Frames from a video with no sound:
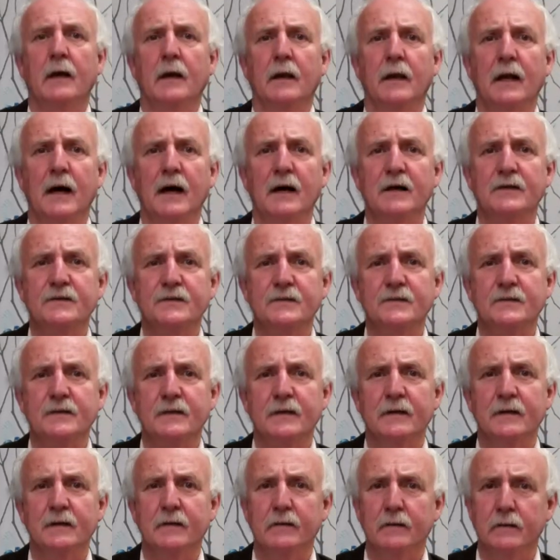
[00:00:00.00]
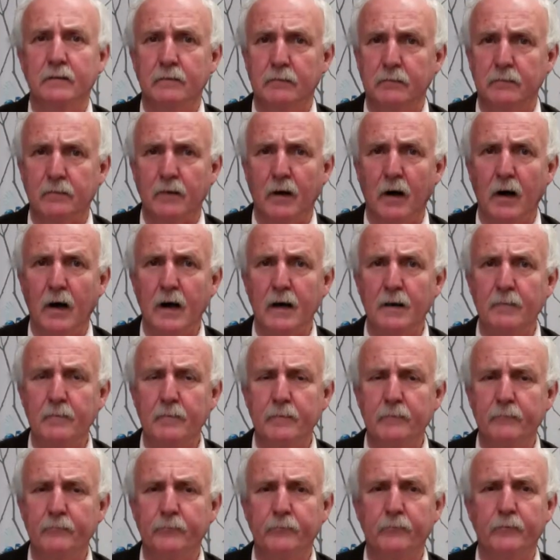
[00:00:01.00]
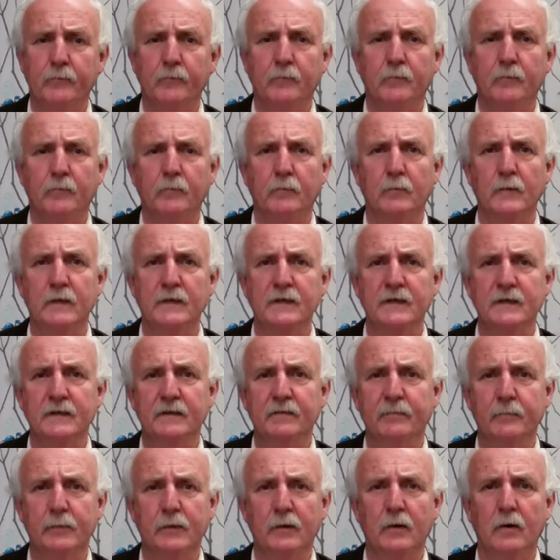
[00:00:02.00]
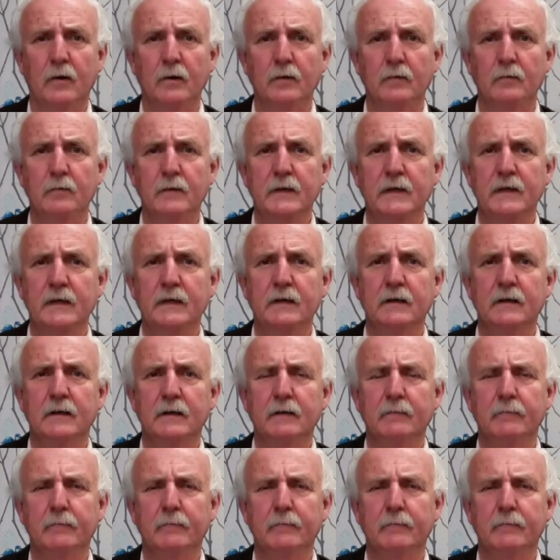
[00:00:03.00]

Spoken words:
Last time we did a blog, we